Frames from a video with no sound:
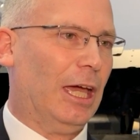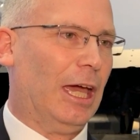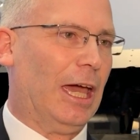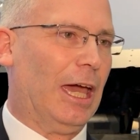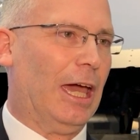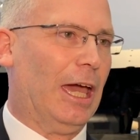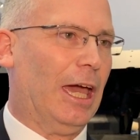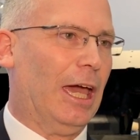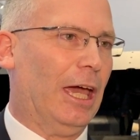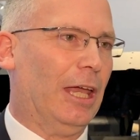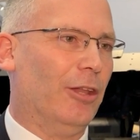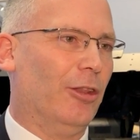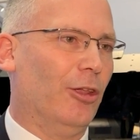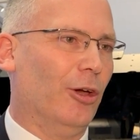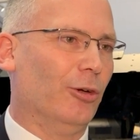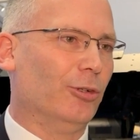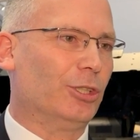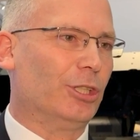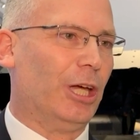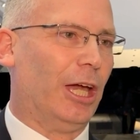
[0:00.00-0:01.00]
And
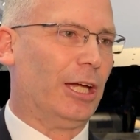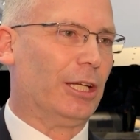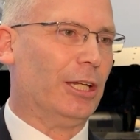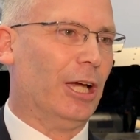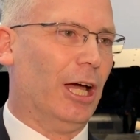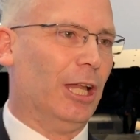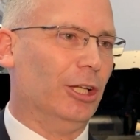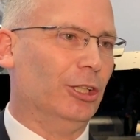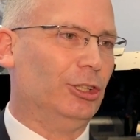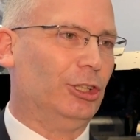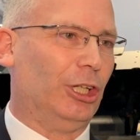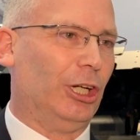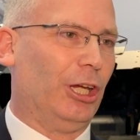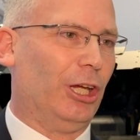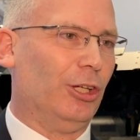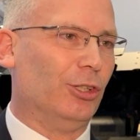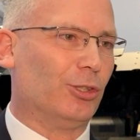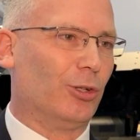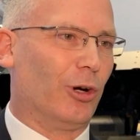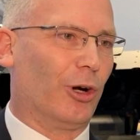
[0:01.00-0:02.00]
those
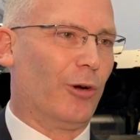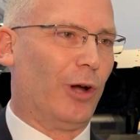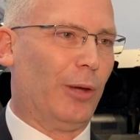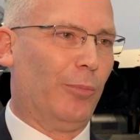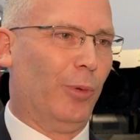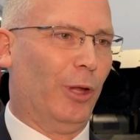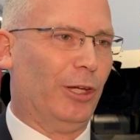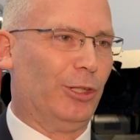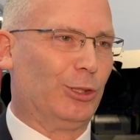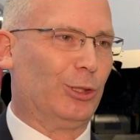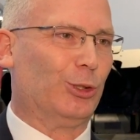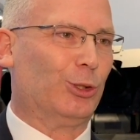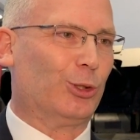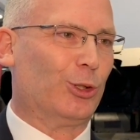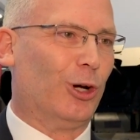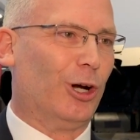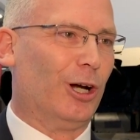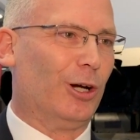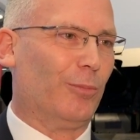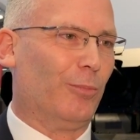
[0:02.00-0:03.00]
technologies are a great place to
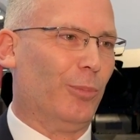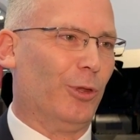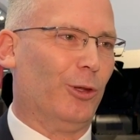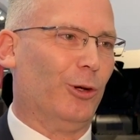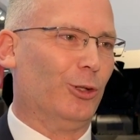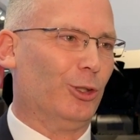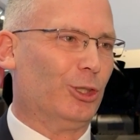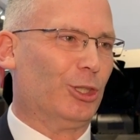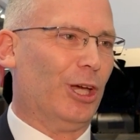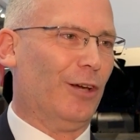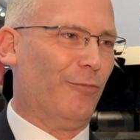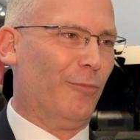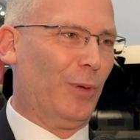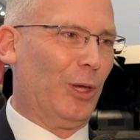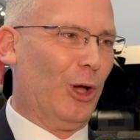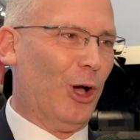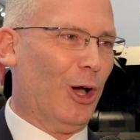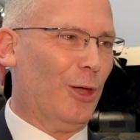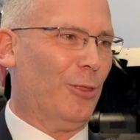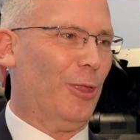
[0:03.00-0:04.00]
start, but there's stuff
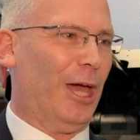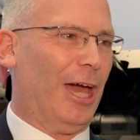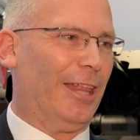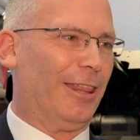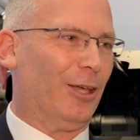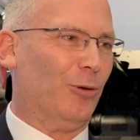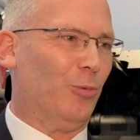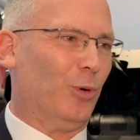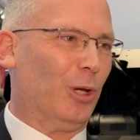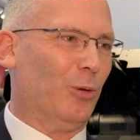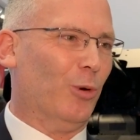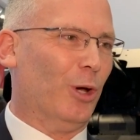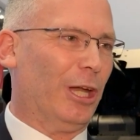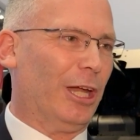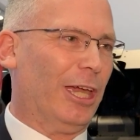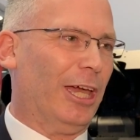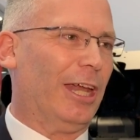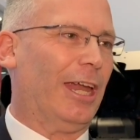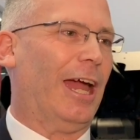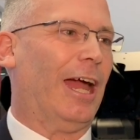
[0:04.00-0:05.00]
beyond that that we want to
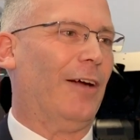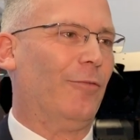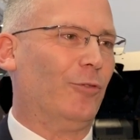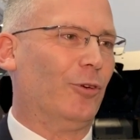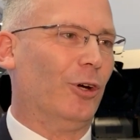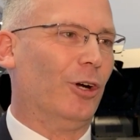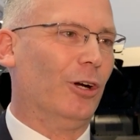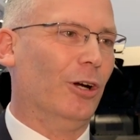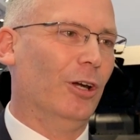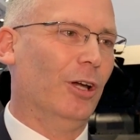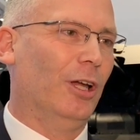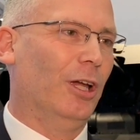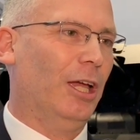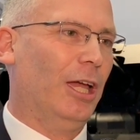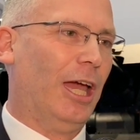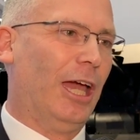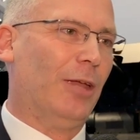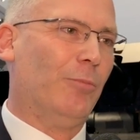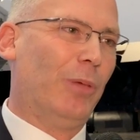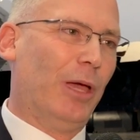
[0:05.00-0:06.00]
get after
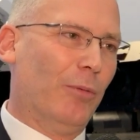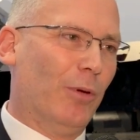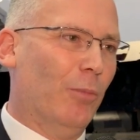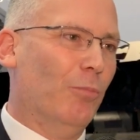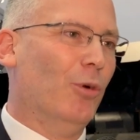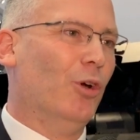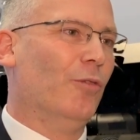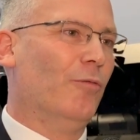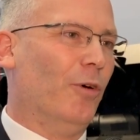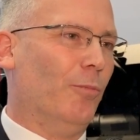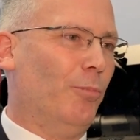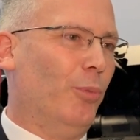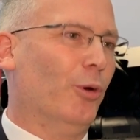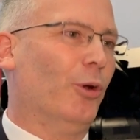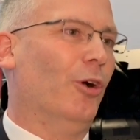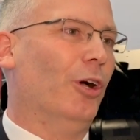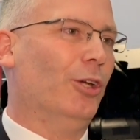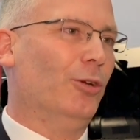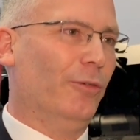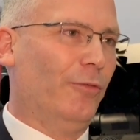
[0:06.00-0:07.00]
and be able to move, put
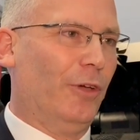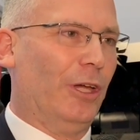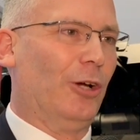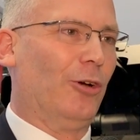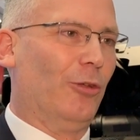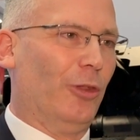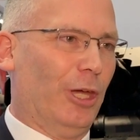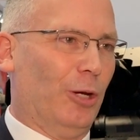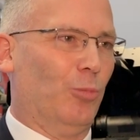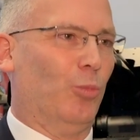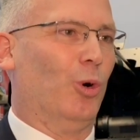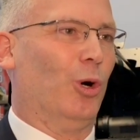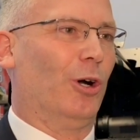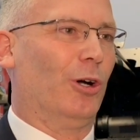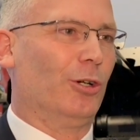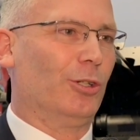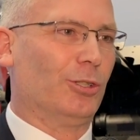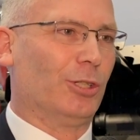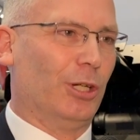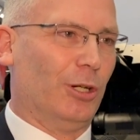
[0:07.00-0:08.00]
onto a vehicle that
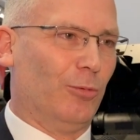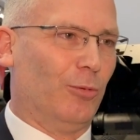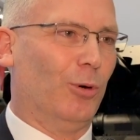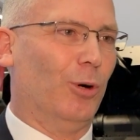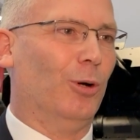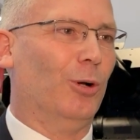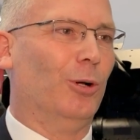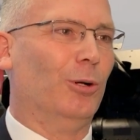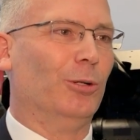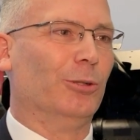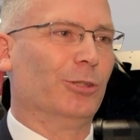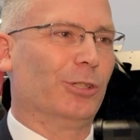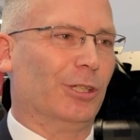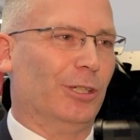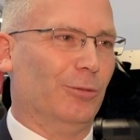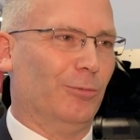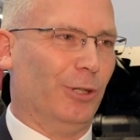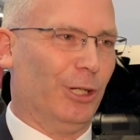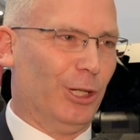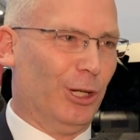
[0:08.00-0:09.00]
works and it rolls
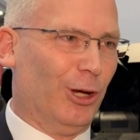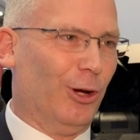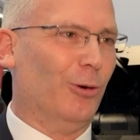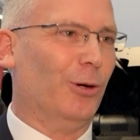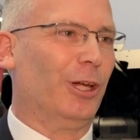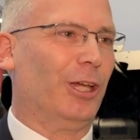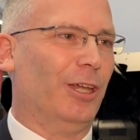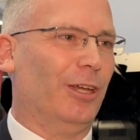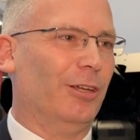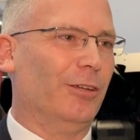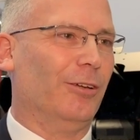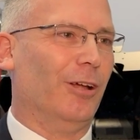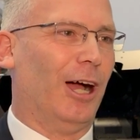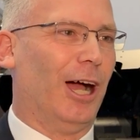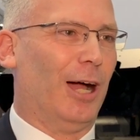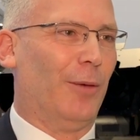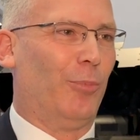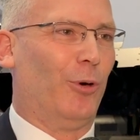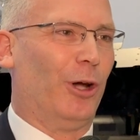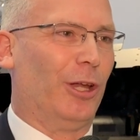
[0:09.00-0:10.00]
and we know it can
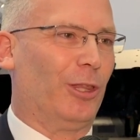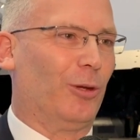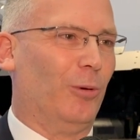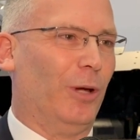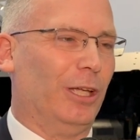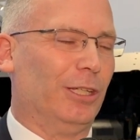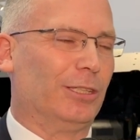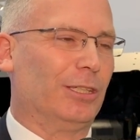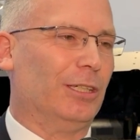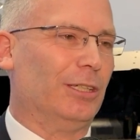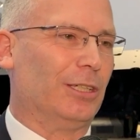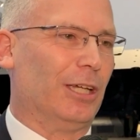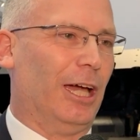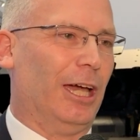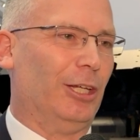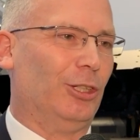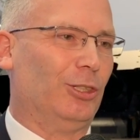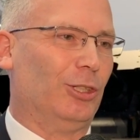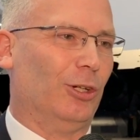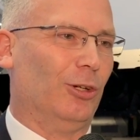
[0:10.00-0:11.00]
operate the way it's
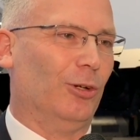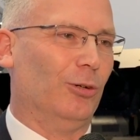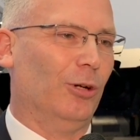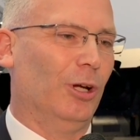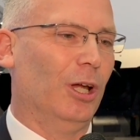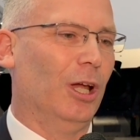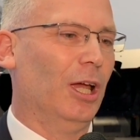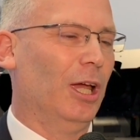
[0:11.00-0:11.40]
designed to.